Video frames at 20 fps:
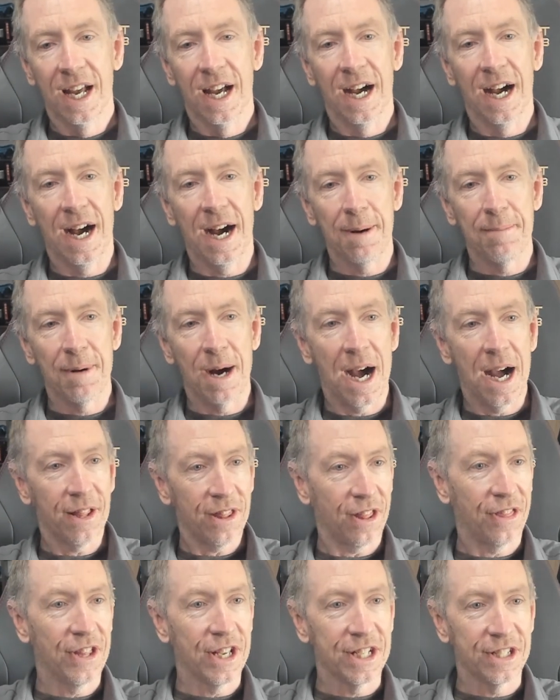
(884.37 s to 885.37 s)

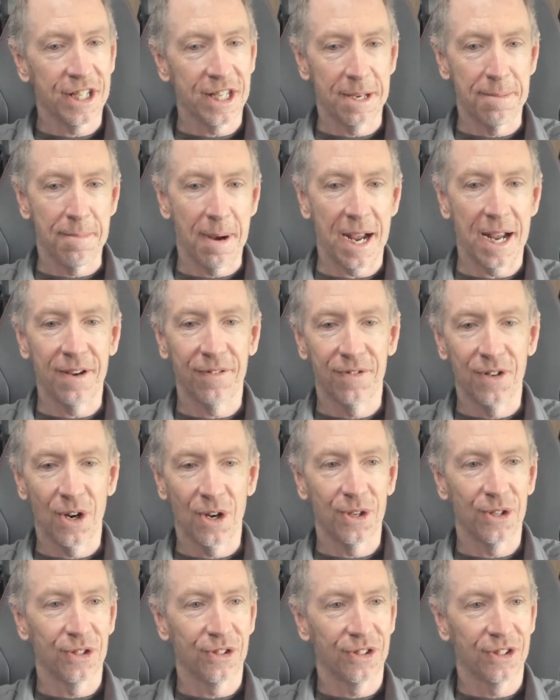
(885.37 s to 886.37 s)
Other things that you may have
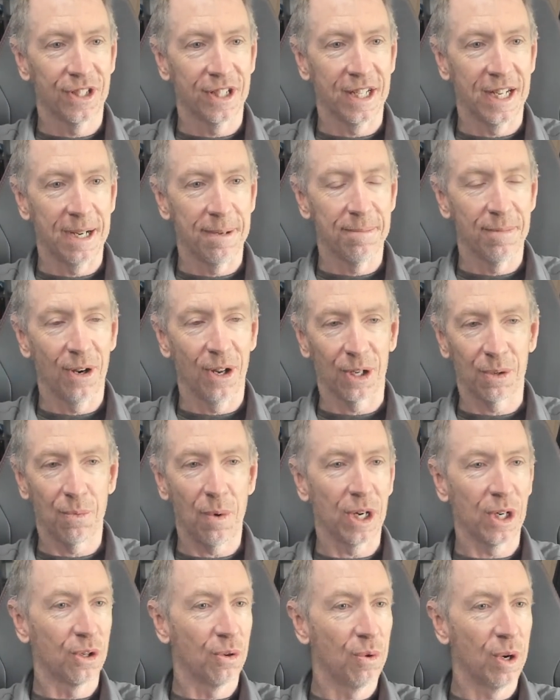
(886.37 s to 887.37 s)
noticed, like
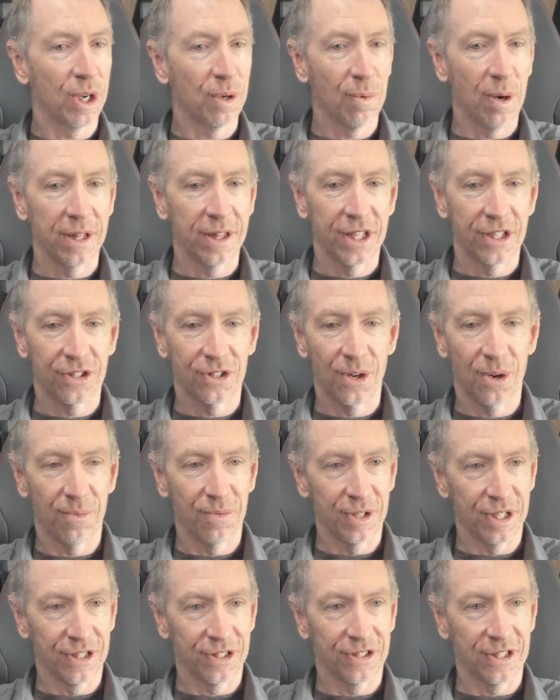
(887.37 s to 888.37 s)
one quick one that's an
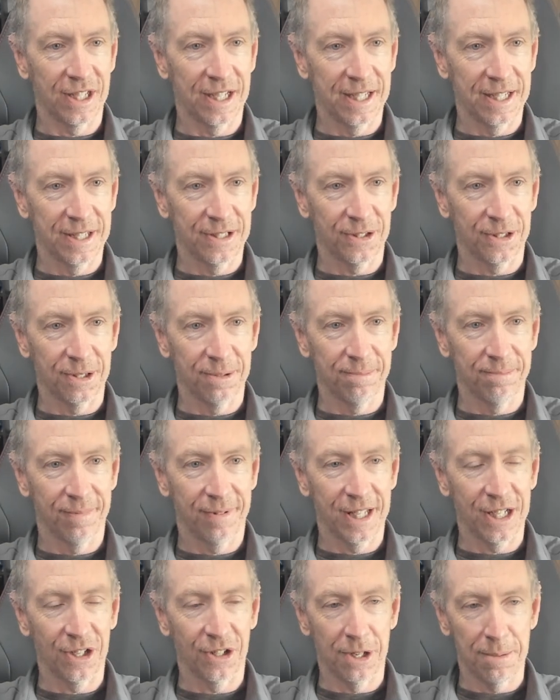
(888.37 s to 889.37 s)
obvious sort of
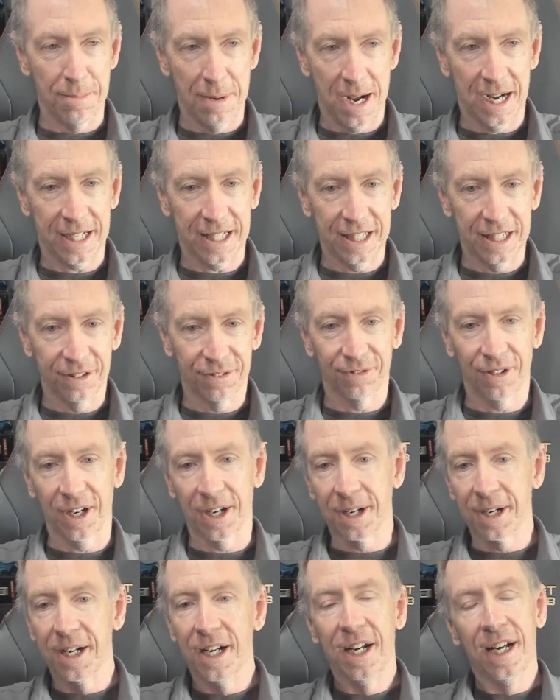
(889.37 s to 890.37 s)
thing on the marketing
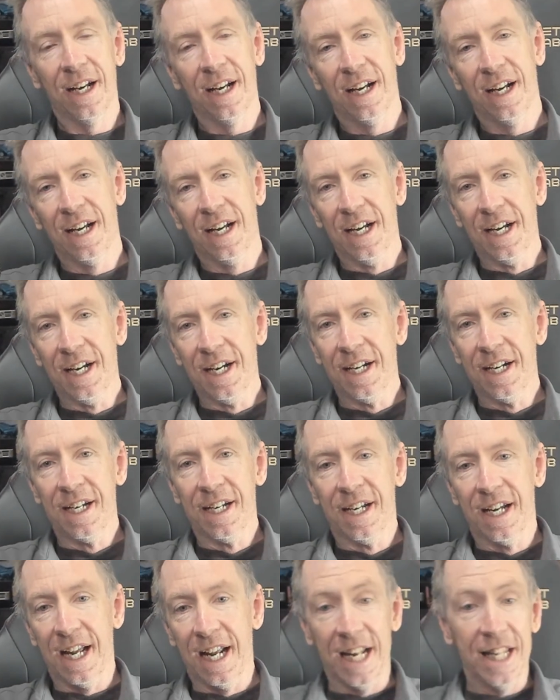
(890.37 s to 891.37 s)
front.
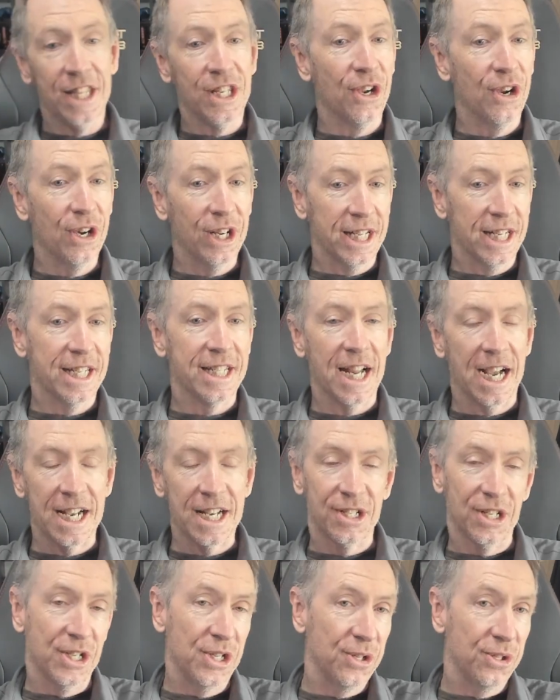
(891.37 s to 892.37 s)
In the earlier
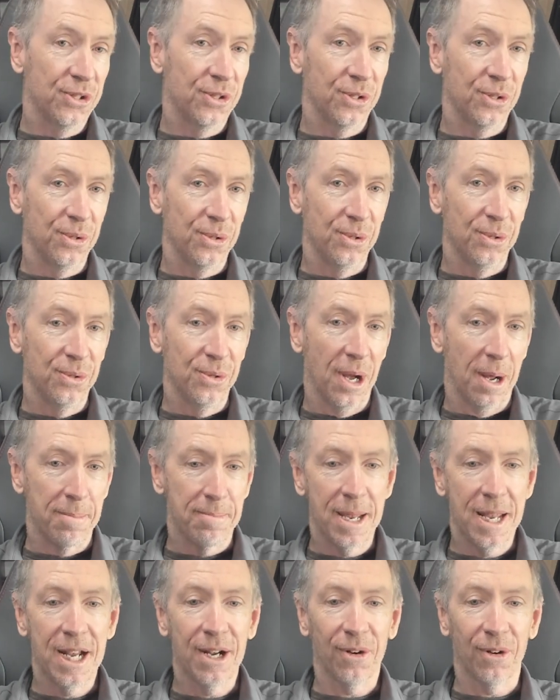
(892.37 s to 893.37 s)
days, I used to
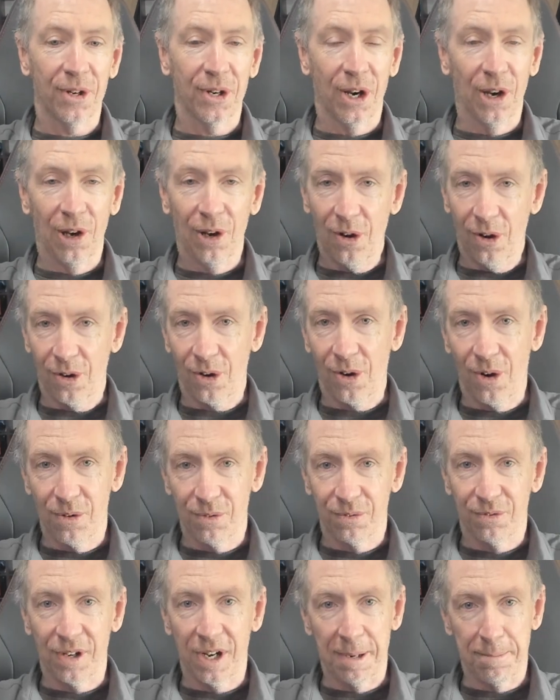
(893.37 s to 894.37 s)
appear on a lot
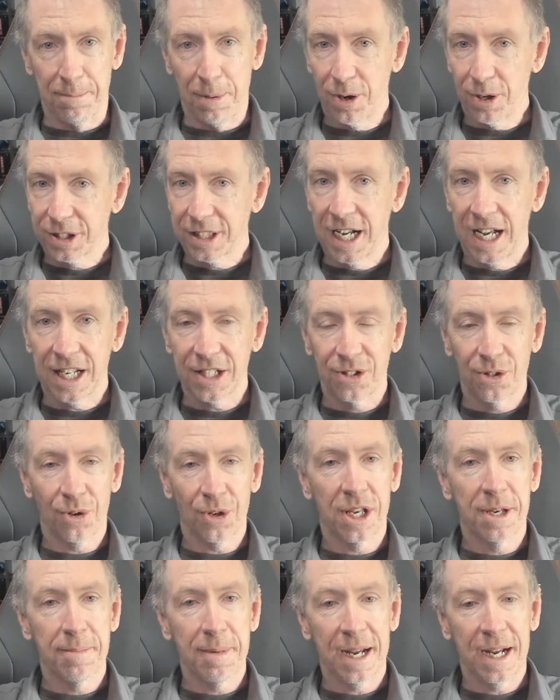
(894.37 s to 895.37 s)
of podcasts
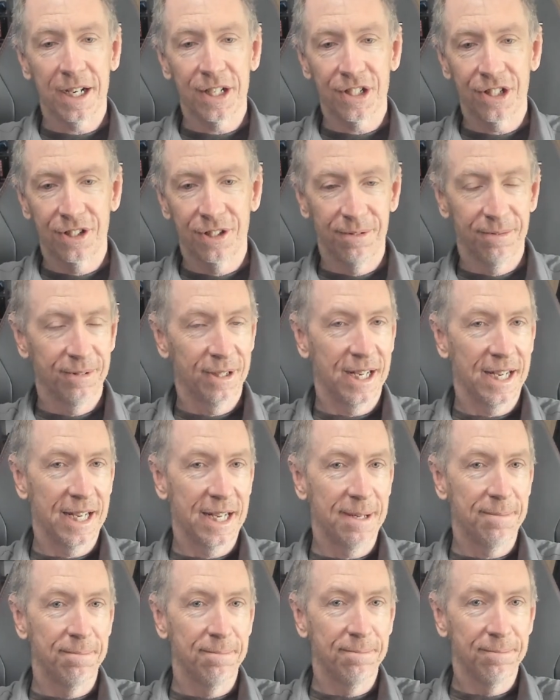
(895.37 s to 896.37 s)
talking about
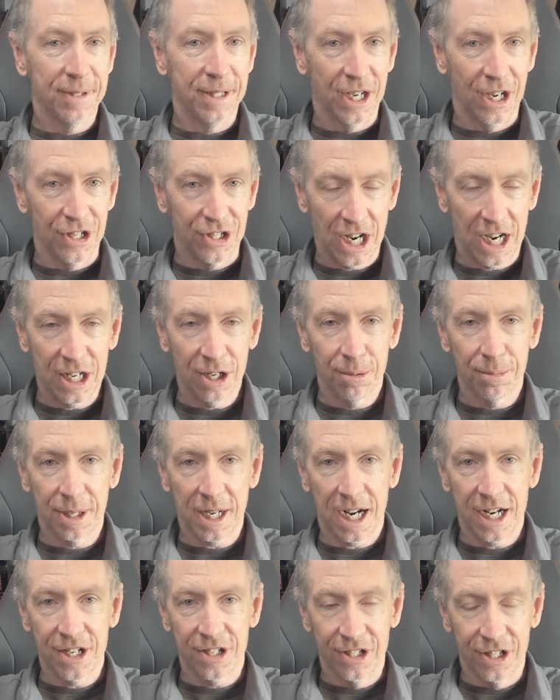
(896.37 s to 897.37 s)
chain
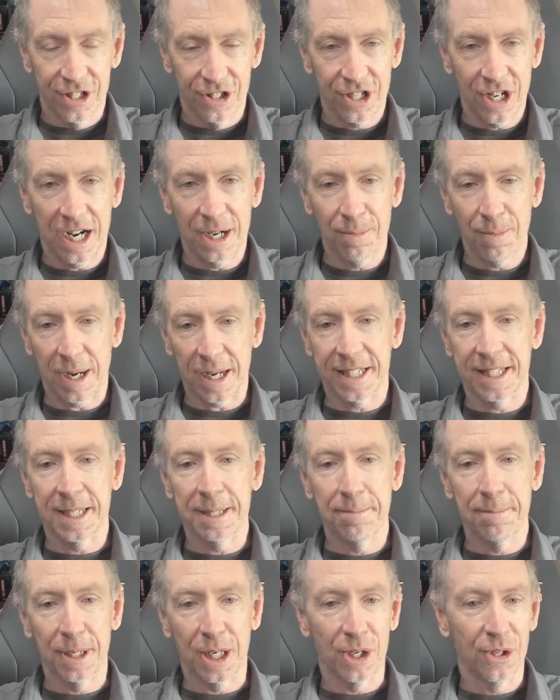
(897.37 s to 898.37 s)
lubrication and chain
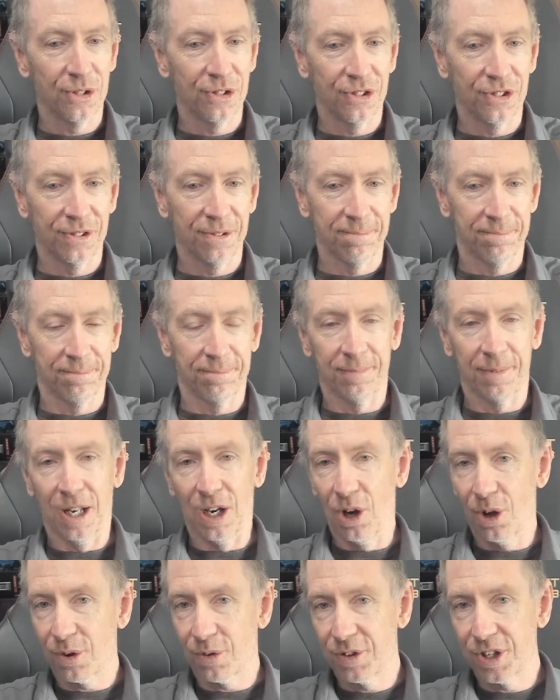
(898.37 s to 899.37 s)
waxing, because a
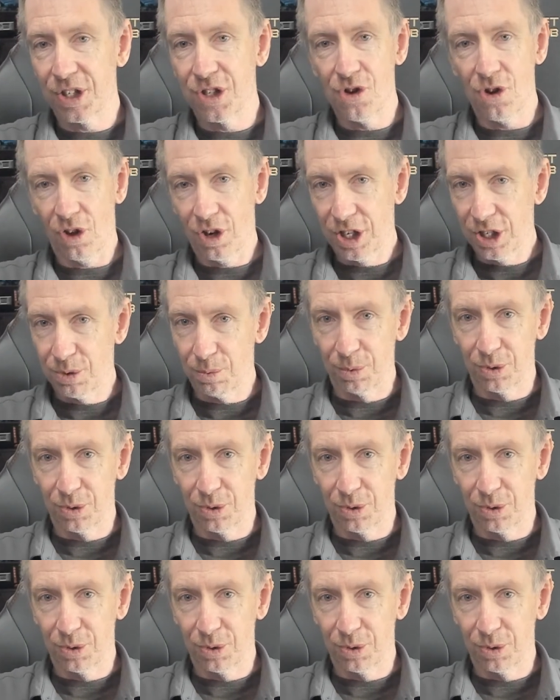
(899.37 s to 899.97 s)
lot of this knowledge